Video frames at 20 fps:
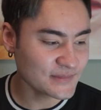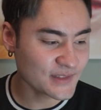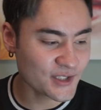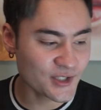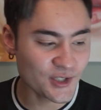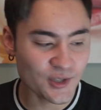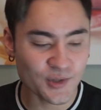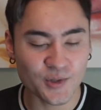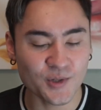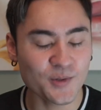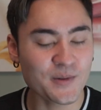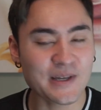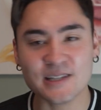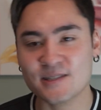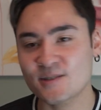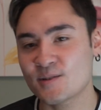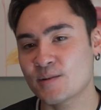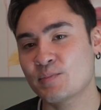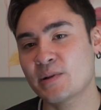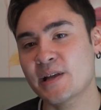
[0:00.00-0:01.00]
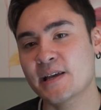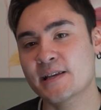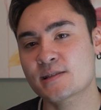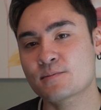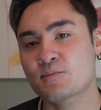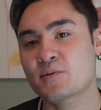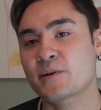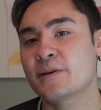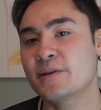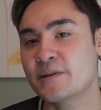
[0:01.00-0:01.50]
you get to a
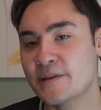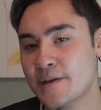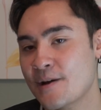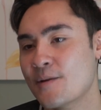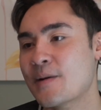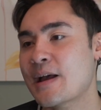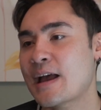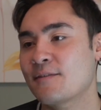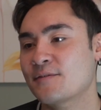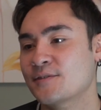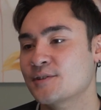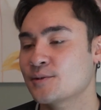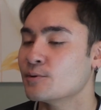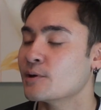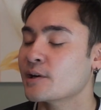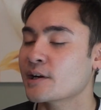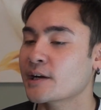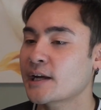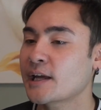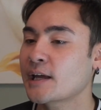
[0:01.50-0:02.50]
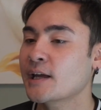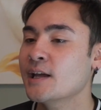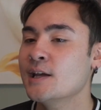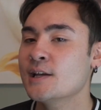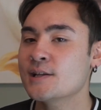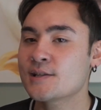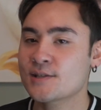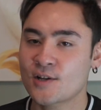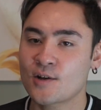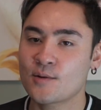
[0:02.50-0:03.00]
place where you don't have to worry
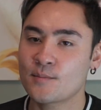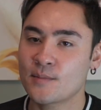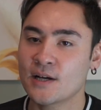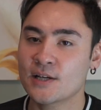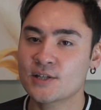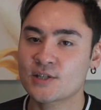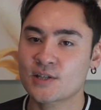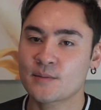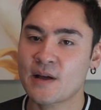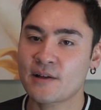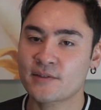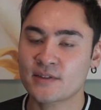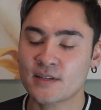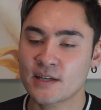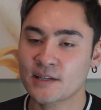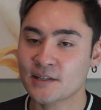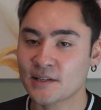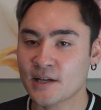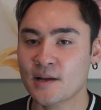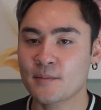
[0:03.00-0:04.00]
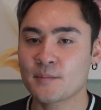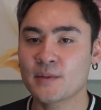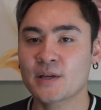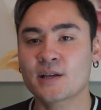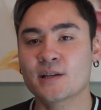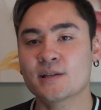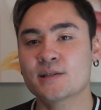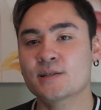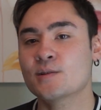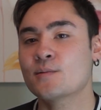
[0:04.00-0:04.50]
so much about the income,
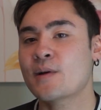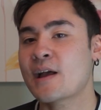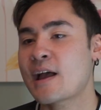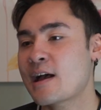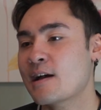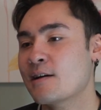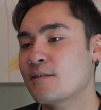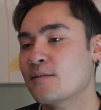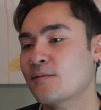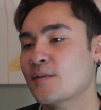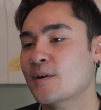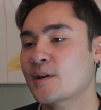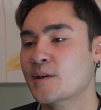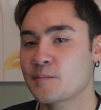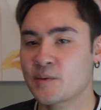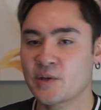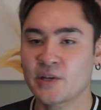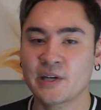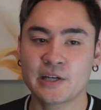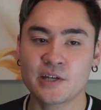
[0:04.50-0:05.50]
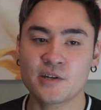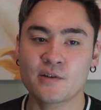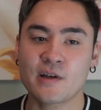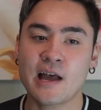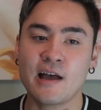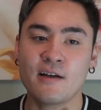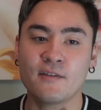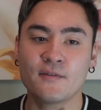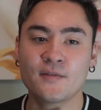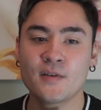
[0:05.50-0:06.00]
because you have a community, you
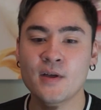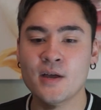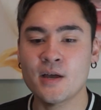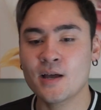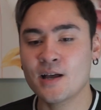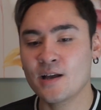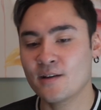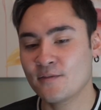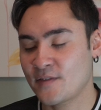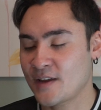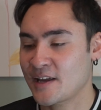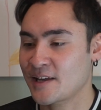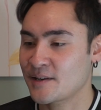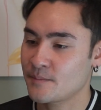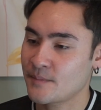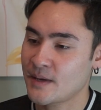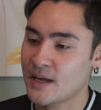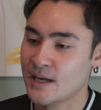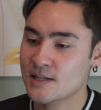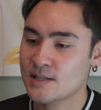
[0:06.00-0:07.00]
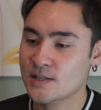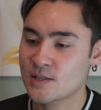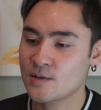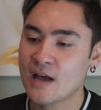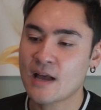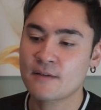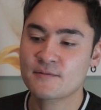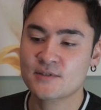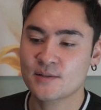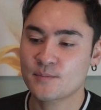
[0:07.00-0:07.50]
have a fan base, you
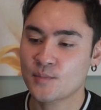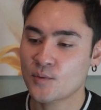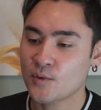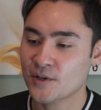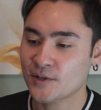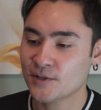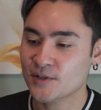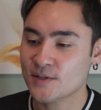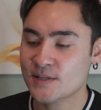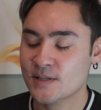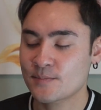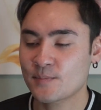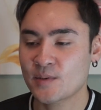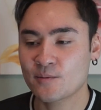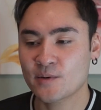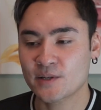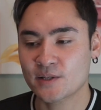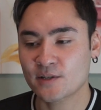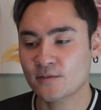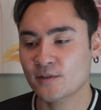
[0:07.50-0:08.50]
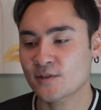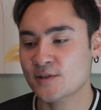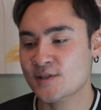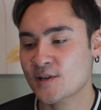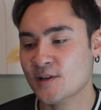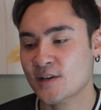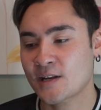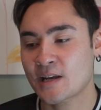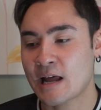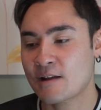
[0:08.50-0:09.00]
have supporters. But when you're first
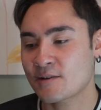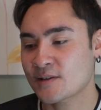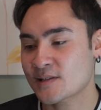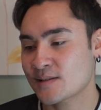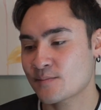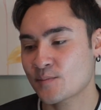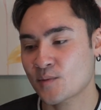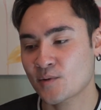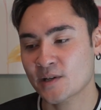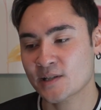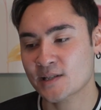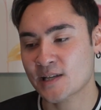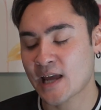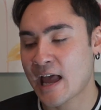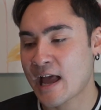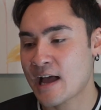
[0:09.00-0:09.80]
starting out, it's important to